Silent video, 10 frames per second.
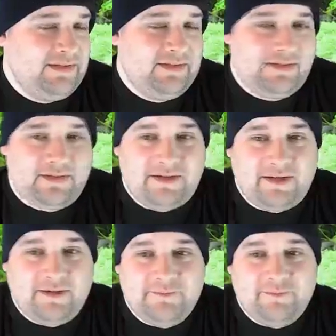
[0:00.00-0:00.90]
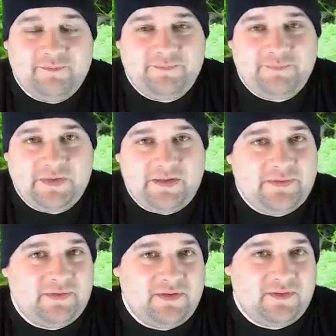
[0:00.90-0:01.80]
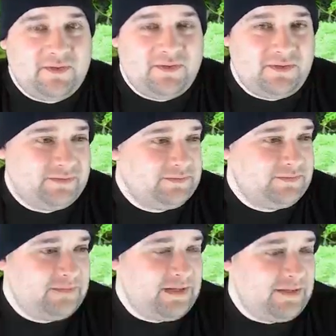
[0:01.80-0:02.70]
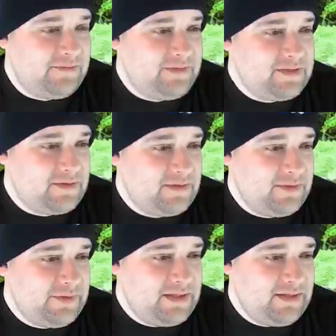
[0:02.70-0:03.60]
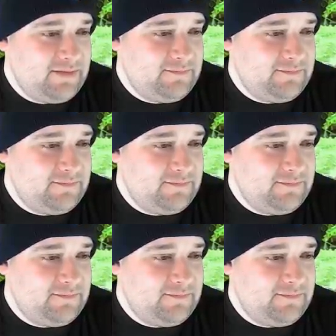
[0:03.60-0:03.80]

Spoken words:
Do you have a local fish store that would take them?